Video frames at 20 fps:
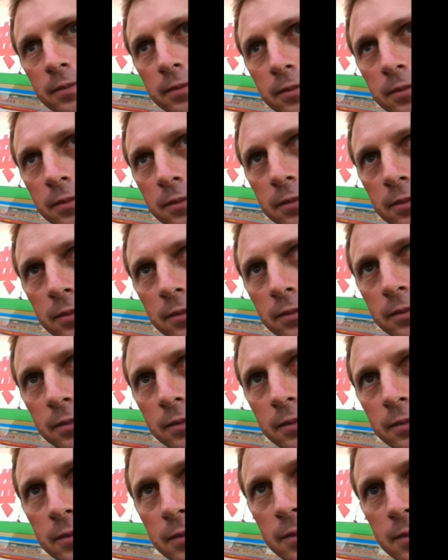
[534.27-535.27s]

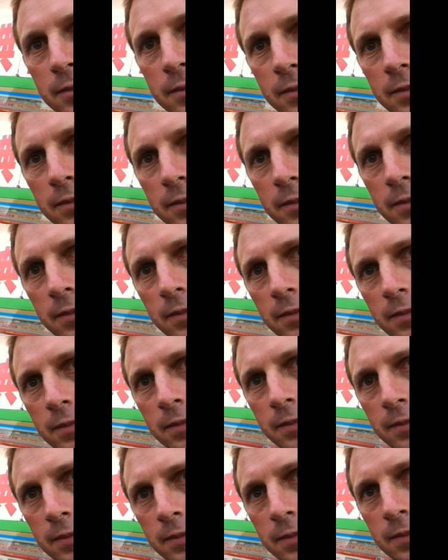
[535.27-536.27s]

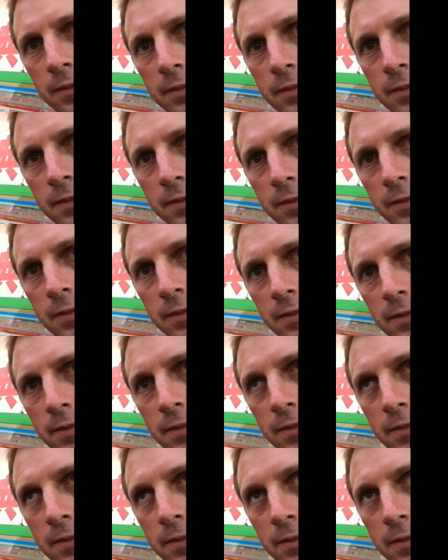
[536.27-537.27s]

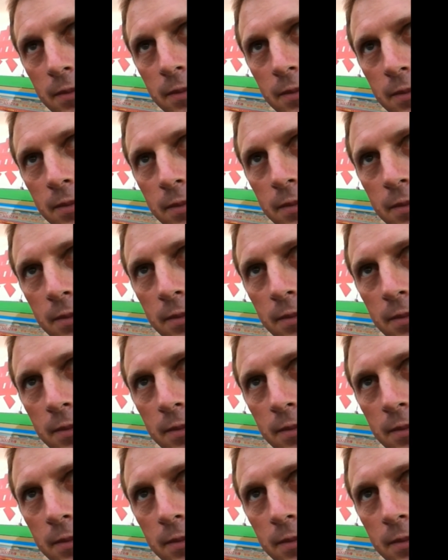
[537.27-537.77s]
(silent)